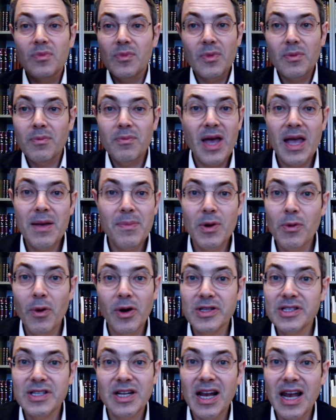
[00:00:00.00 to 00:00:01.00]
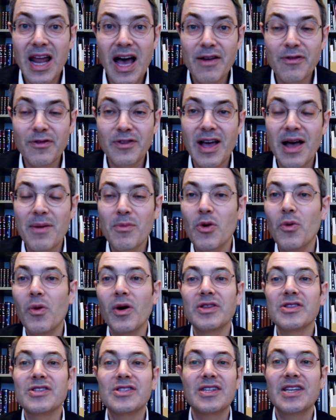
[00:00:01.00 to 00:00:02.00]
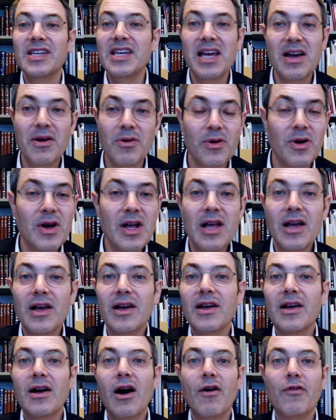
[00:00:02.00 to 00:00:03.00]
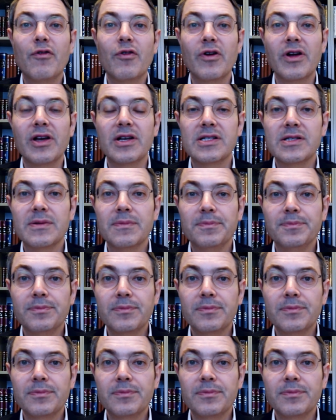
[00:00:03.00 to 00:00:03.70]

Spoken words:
maybe once in a lifetime or once a year or offerings.